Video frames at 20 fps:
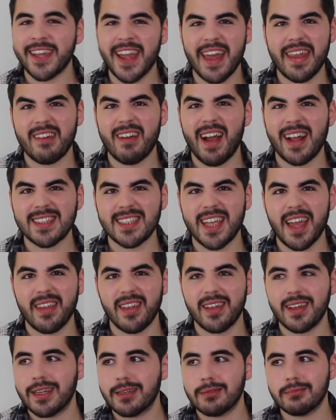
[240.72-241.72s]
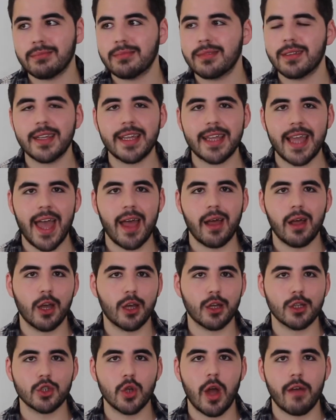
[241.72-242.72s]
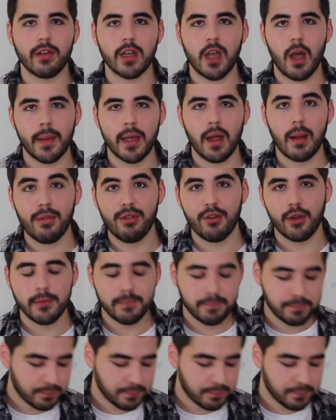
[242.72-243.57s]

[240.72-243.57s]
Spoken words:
get their act together and get a good driver coming up through.